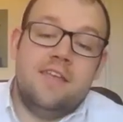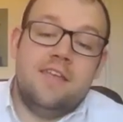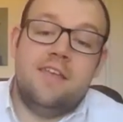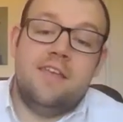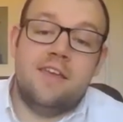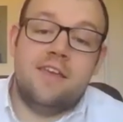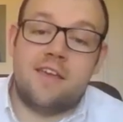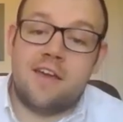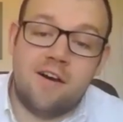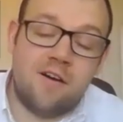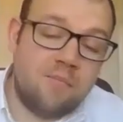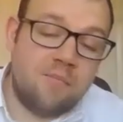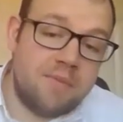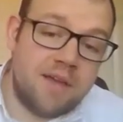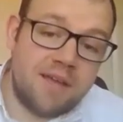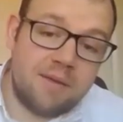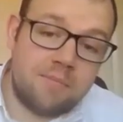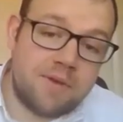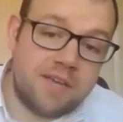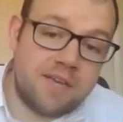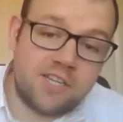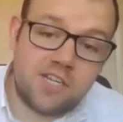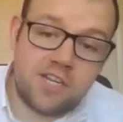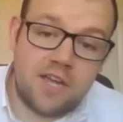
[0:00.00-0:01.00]
you can't
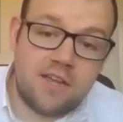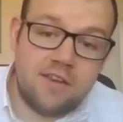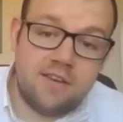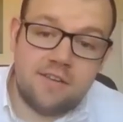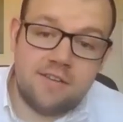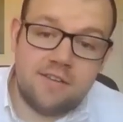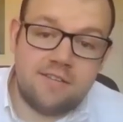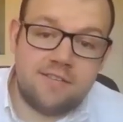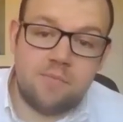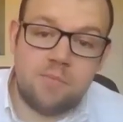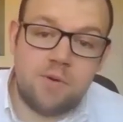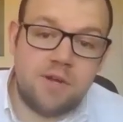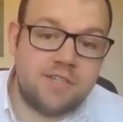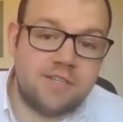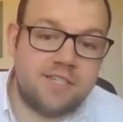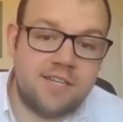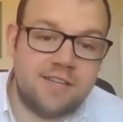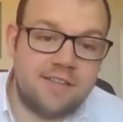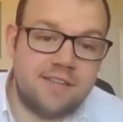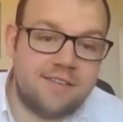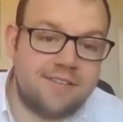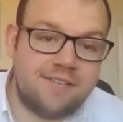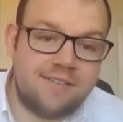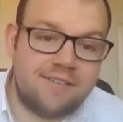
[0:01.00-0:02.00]
make big changes to
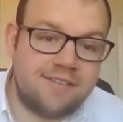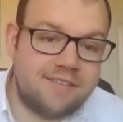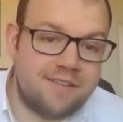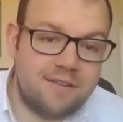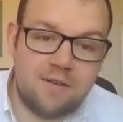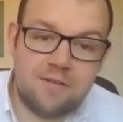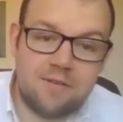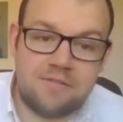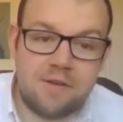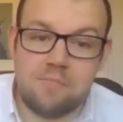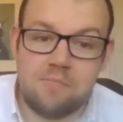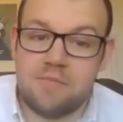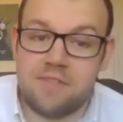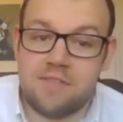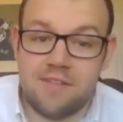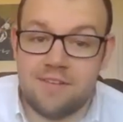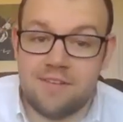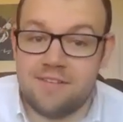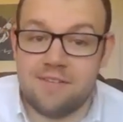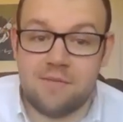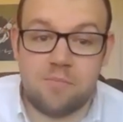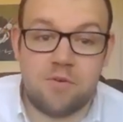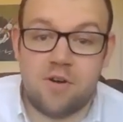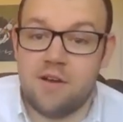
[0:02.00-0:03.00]
budgets. So if
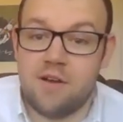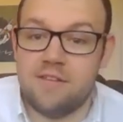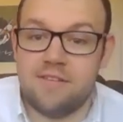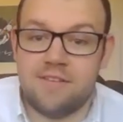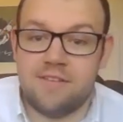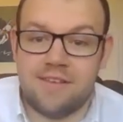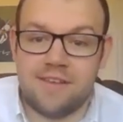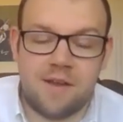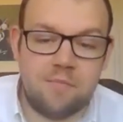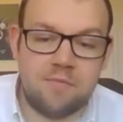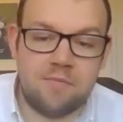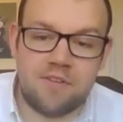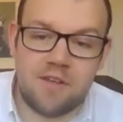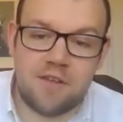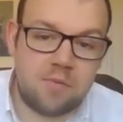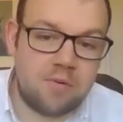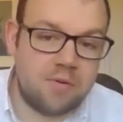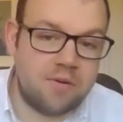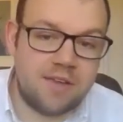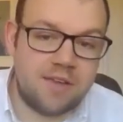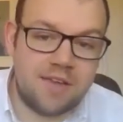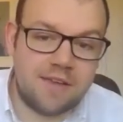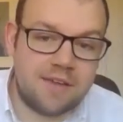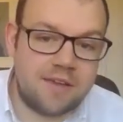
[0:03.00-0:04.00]
something surprising comes up
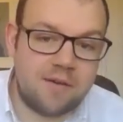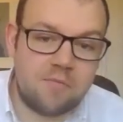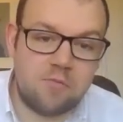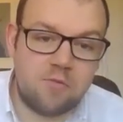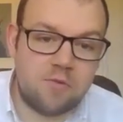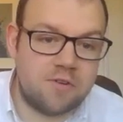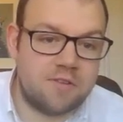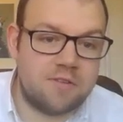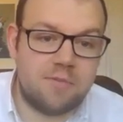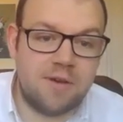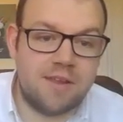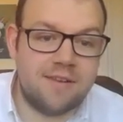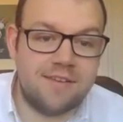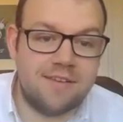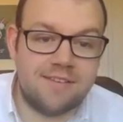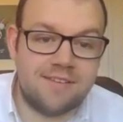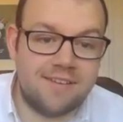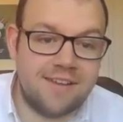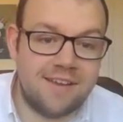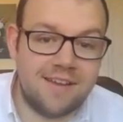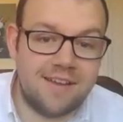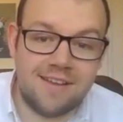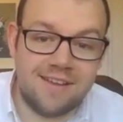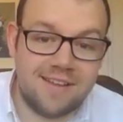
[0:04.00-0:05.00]
on income or
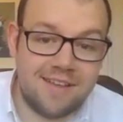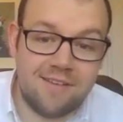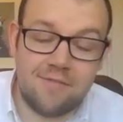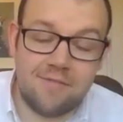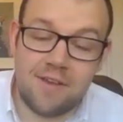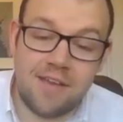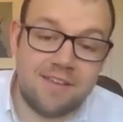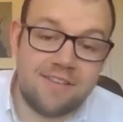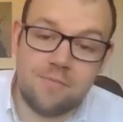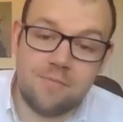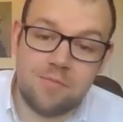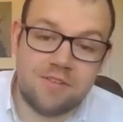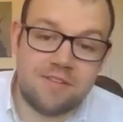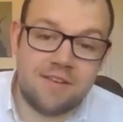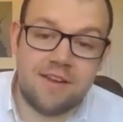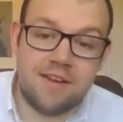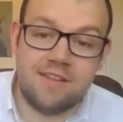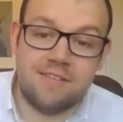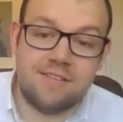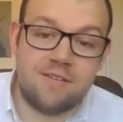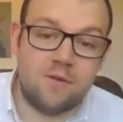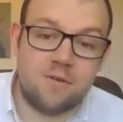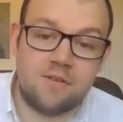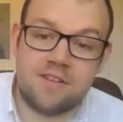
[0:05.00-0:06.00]
expenditure, if 80%
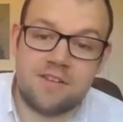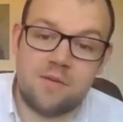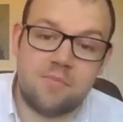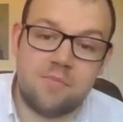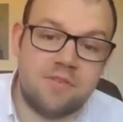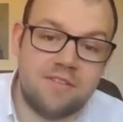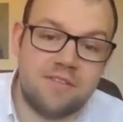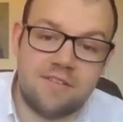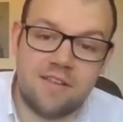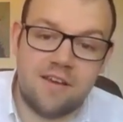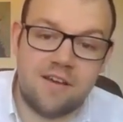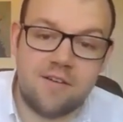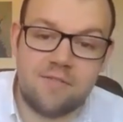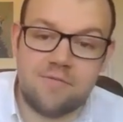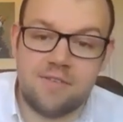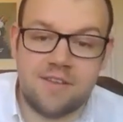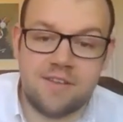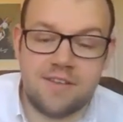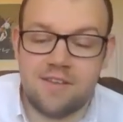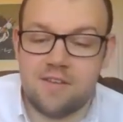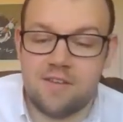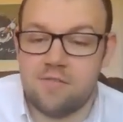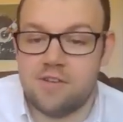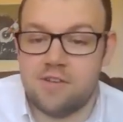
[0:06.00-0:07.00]
is locked up in
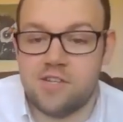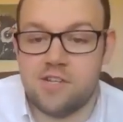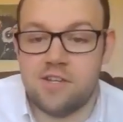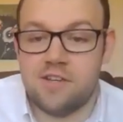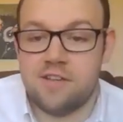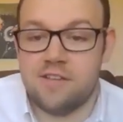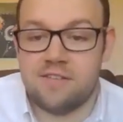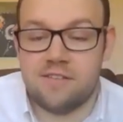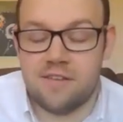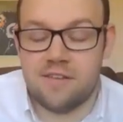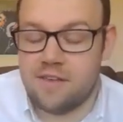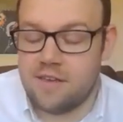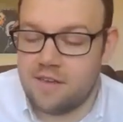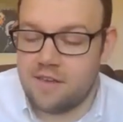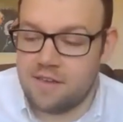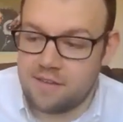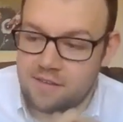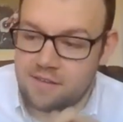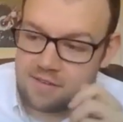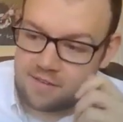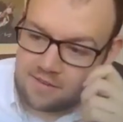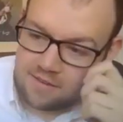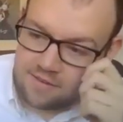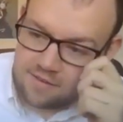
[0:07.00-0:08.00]
staffing, your agility
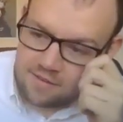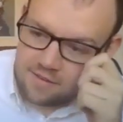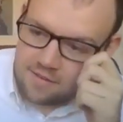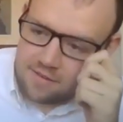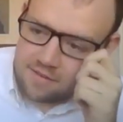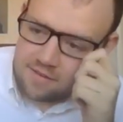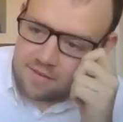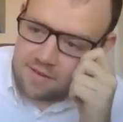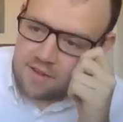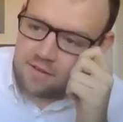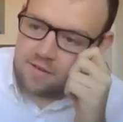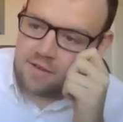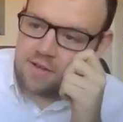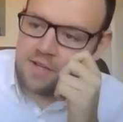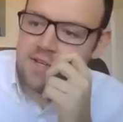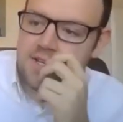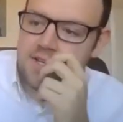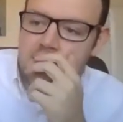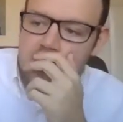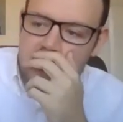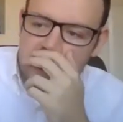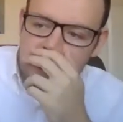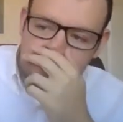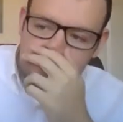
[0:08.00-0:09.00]
is low.
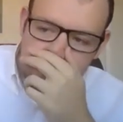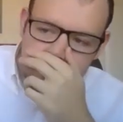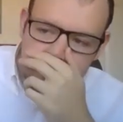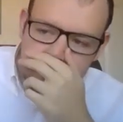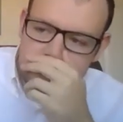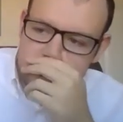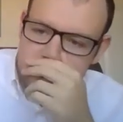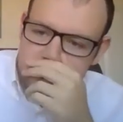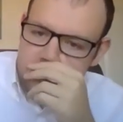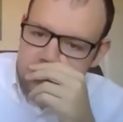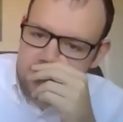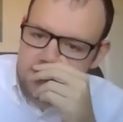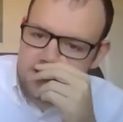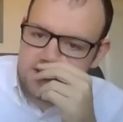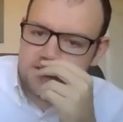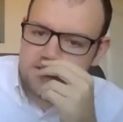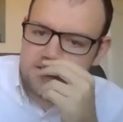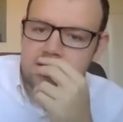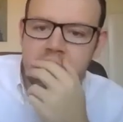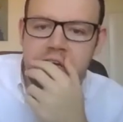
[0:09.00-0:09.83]
Just